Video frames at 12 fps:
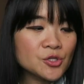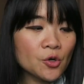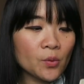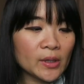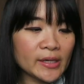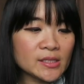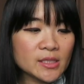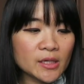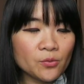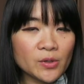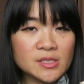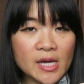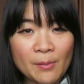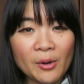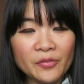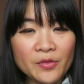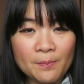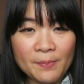So what I did was I
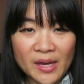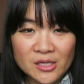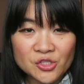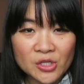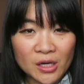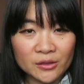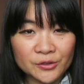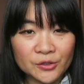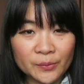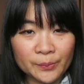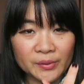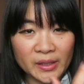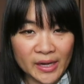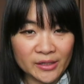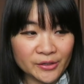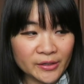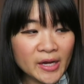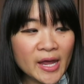bought the beige colored
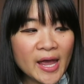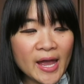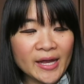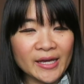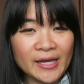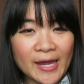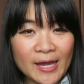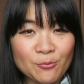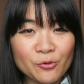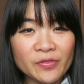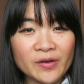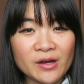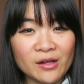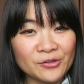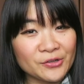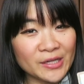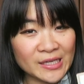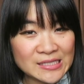planner, and it came with the
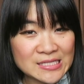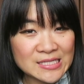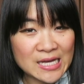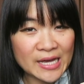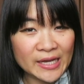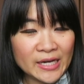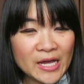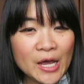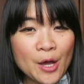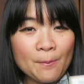colored inside,